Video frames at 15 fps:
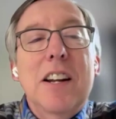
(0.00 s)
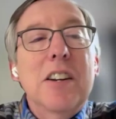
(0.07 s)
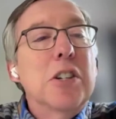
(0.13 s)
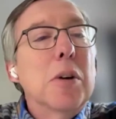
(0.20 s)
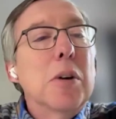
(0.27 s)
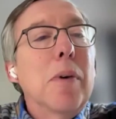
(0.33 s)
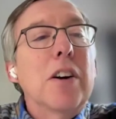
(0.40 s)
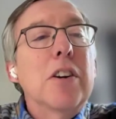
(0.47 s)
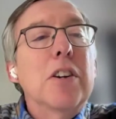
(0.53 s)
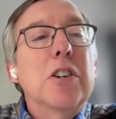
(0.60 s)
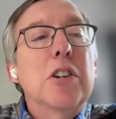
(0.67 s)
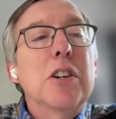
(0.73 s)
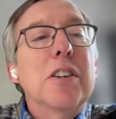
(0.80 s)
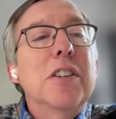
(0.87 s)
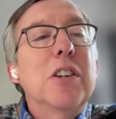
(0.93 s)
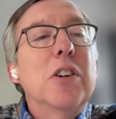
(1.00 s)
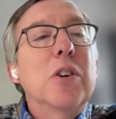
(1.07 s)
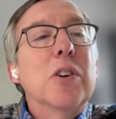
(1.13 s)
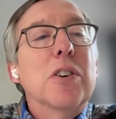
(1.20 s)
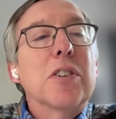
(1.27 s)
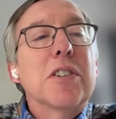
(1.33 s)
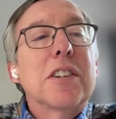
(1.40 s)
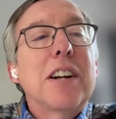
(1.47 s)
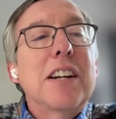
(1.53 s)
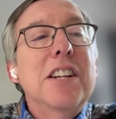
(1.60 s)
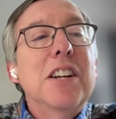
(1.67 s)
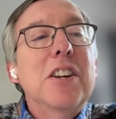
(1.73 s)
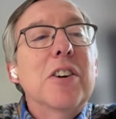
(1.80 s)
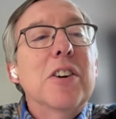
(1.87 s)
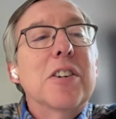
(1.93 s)
right, and Jim, I
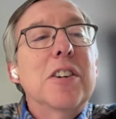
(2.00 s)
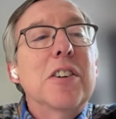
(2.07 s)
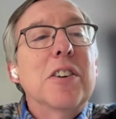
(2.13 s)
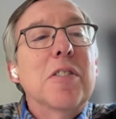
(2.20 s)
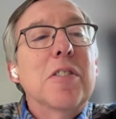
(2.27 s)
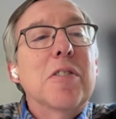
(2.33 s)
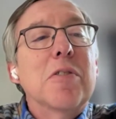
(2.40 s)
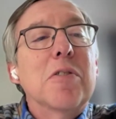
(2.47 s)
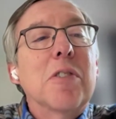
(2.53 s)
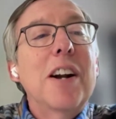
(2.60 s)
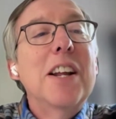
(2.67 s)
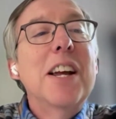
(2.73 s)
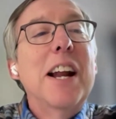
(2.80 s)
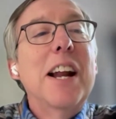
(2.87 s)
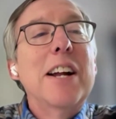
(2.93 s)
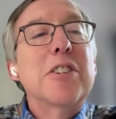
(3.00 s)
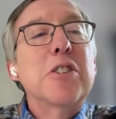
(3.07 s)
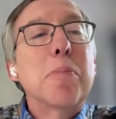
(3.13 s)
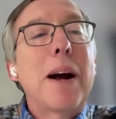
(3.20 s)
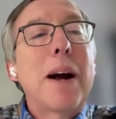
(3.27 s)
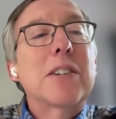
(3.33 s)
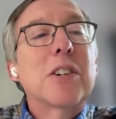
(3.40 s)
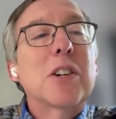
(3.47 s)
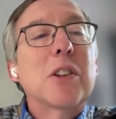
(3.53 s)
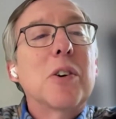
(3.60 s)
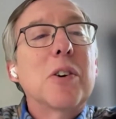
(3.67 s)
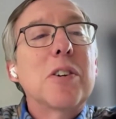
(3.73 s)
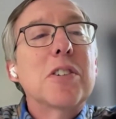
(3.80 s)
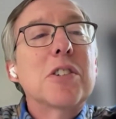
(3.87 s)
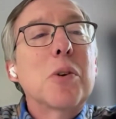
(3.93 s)
see you're writing an answer back
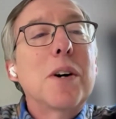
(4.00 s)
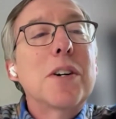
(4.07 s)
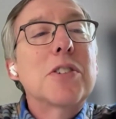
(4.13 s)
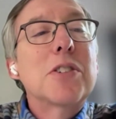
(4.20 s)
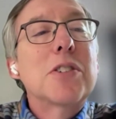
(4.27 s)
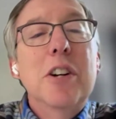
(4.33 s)
to Laura's